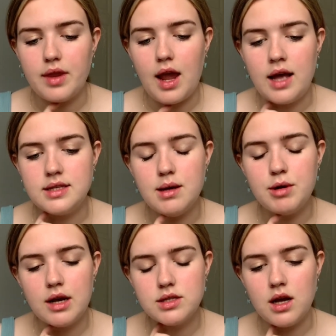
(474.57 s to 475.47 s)
And someone
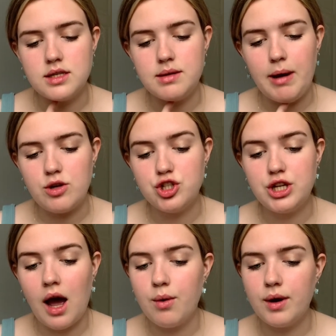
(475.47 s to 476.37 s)
else asked about
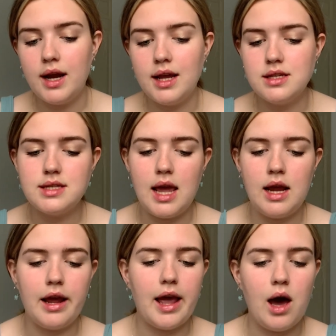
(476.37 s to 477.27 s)
showering, saying
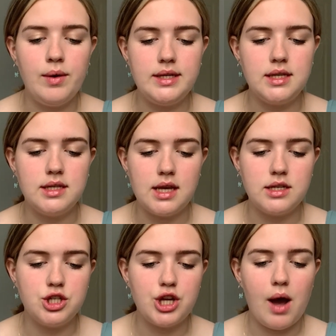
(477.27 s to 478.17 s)
like, how easy is it
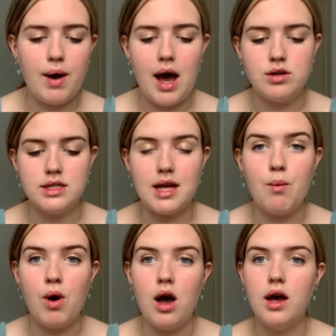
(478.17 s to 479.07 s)
to shower? How does that
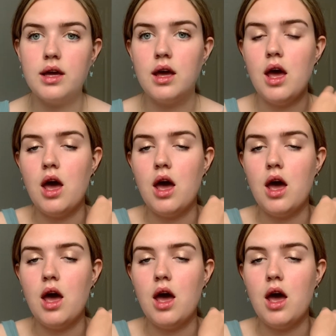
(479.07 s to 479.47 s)
work?